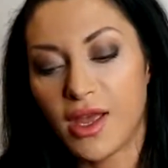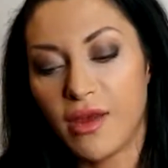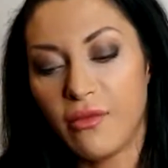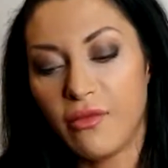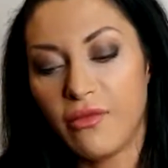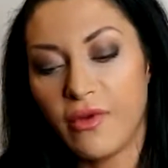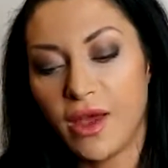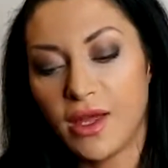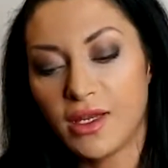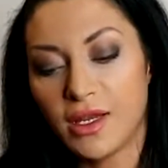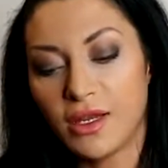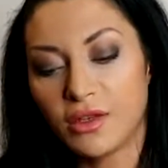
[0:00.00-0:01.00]
I'm
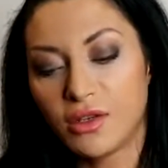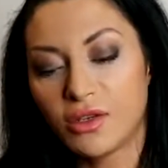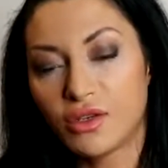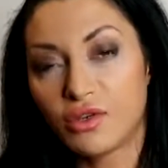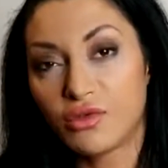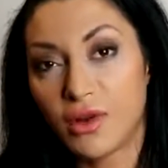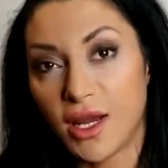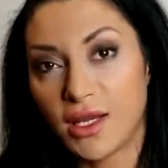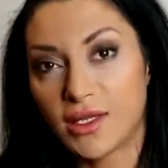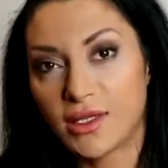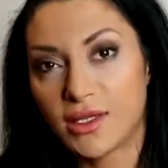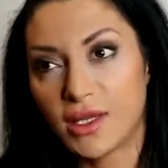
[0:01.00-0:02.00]
finding
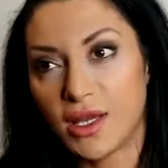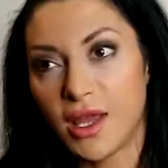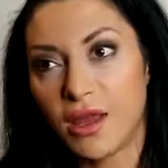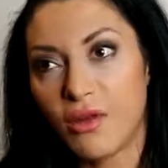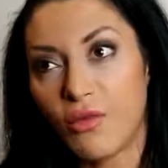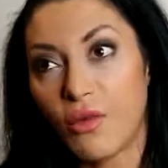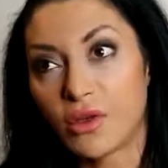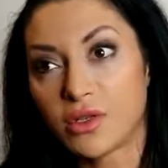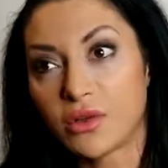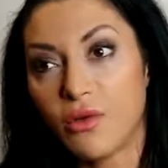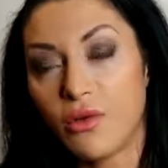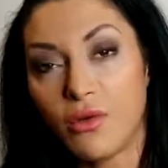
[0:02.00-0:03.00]
traits in
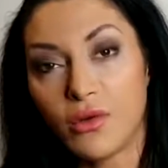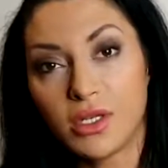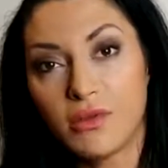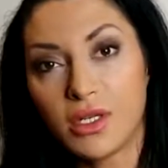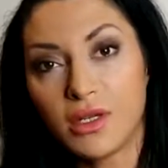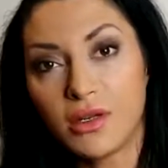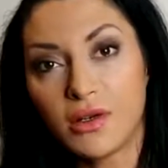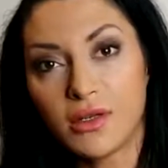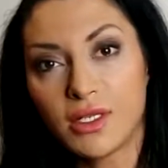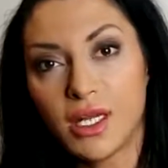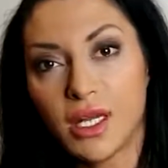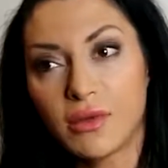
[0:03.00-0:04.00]
what's causing me to lose
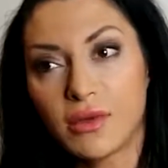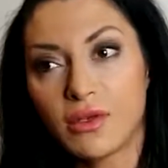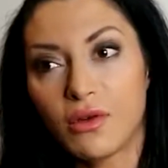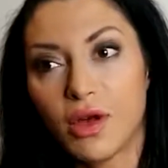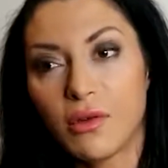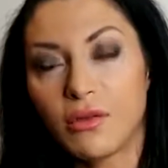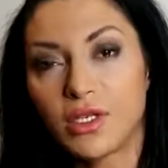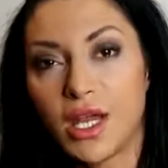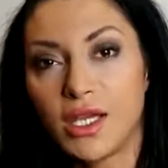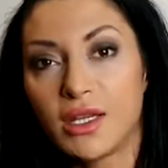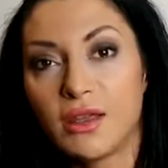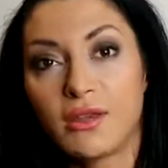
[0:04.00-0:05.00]
sleep, so I'm
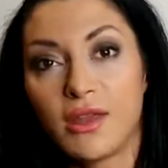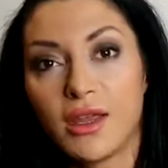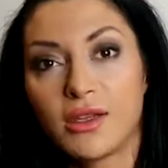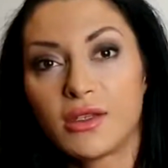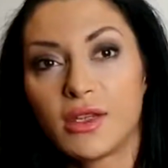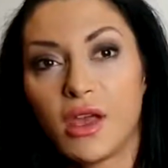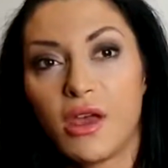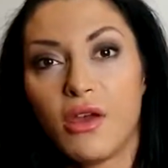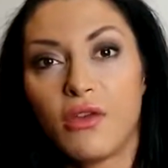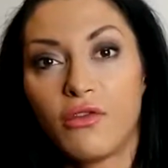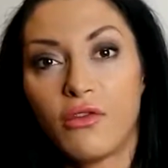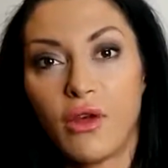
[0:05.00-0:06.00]
changing things
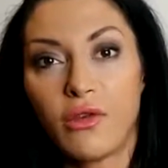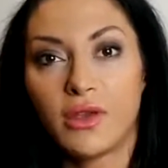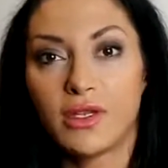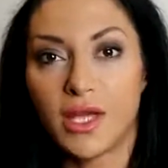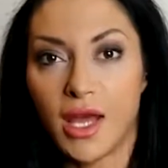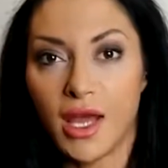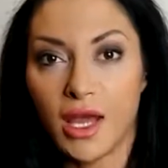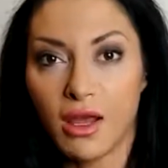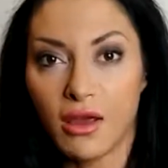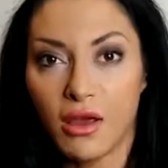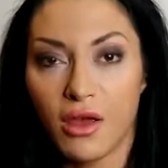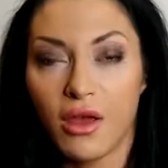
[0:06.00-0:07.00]
throughout the
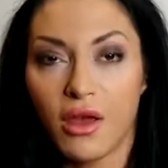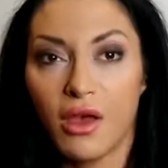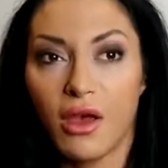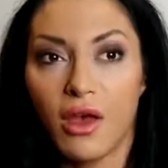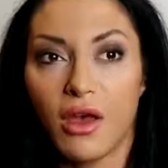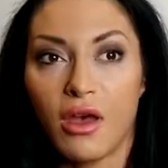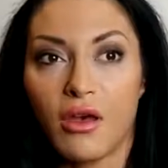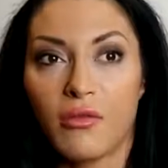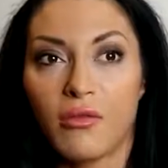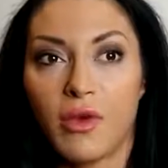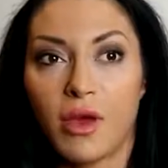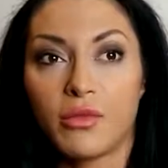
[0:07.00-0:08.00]
day.
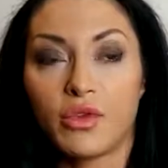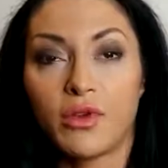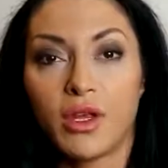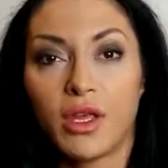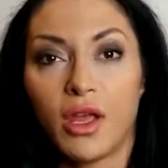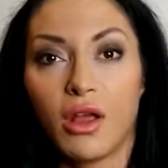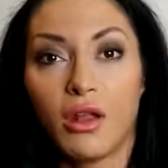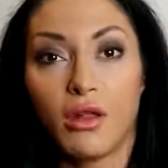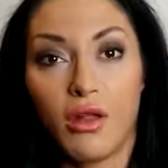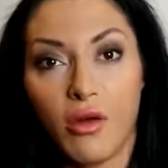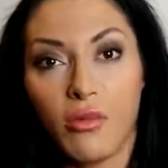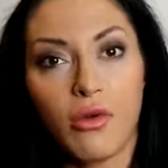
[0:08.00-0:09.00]
I'm drinking a
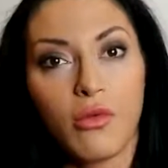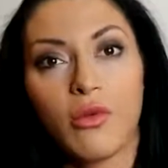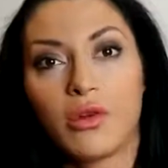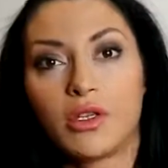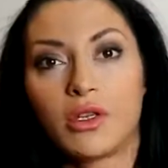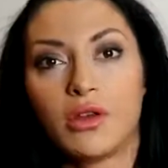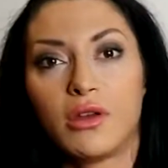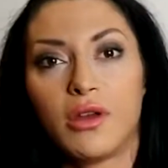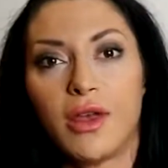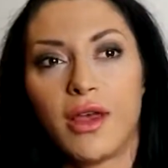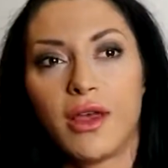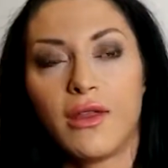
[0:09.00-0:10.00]
lot more water,
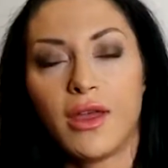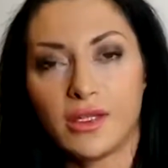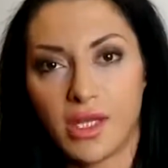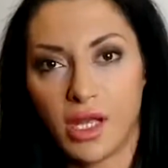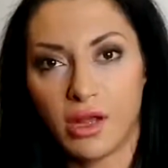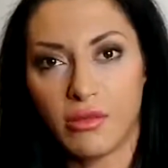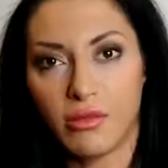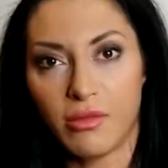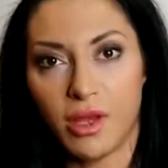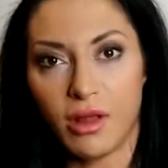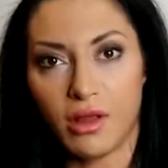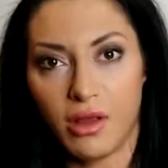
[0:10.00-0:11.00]
and that's helped
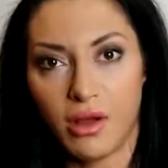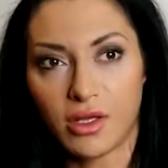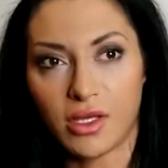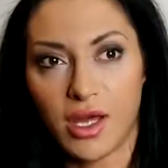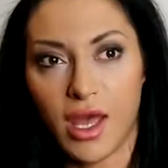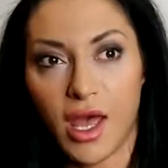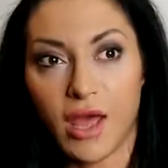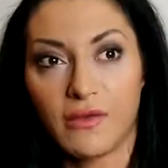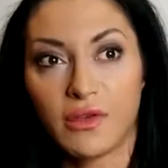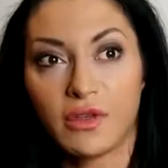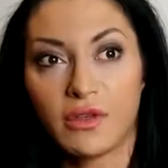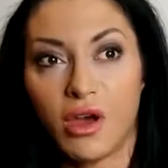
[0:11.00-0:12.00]
me a lot. I've
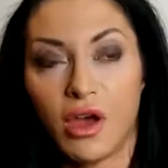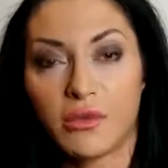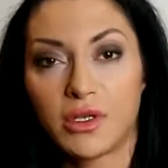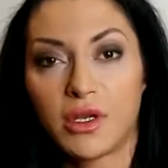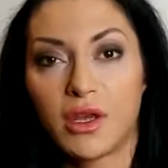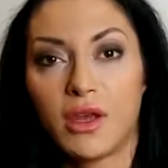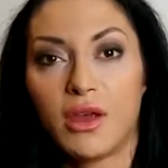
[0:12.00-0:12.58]
stopped